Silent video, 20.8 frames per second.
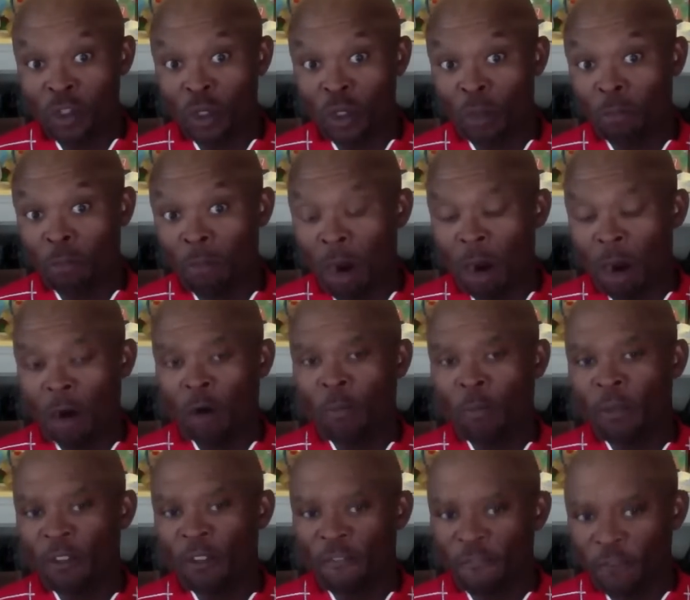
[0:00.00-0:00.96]
So tomorrow
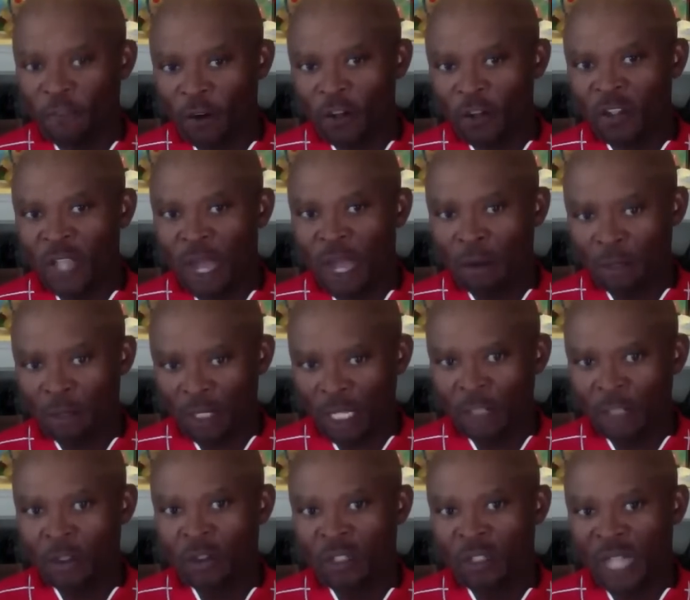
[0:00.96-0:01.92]
will be the first day I will
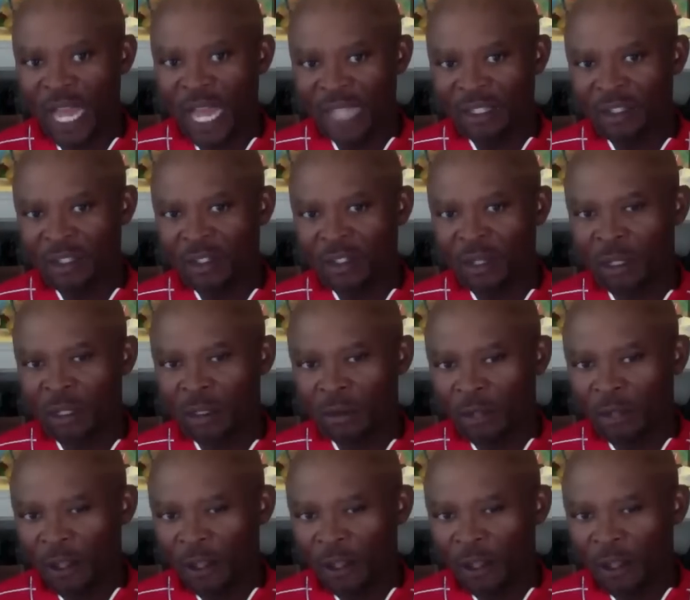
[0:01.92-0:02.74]
take those glasses on.